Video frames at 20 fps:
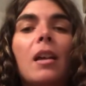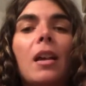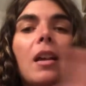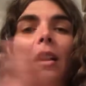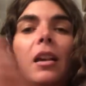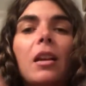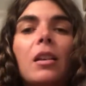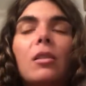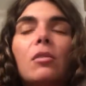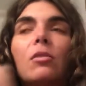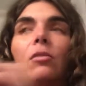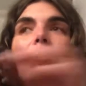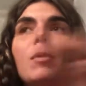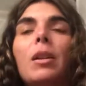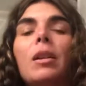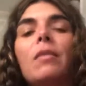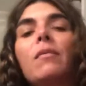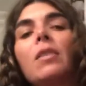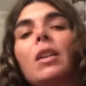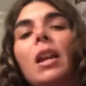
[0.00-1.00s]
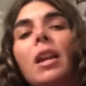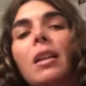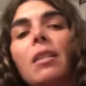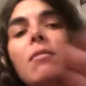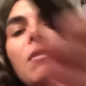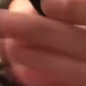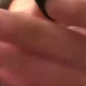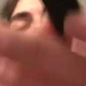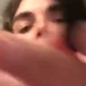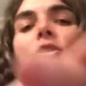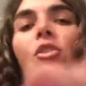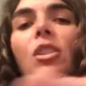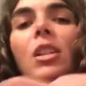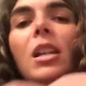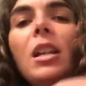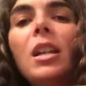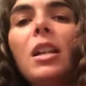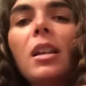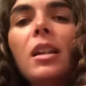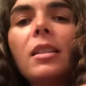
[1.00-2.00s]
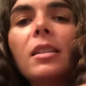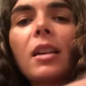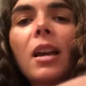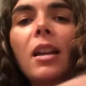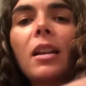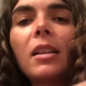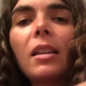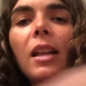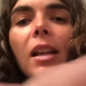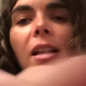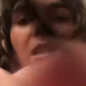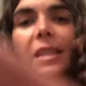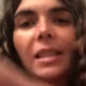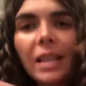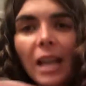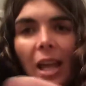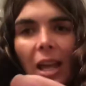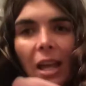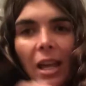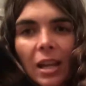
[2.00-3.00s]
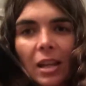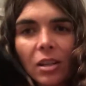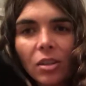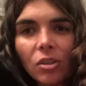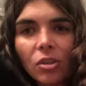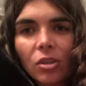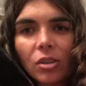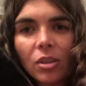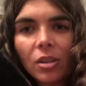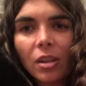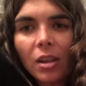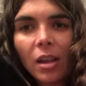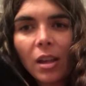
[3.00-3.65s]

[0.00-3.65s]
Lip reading: it gets rid of negative energy. It's kind of like sage.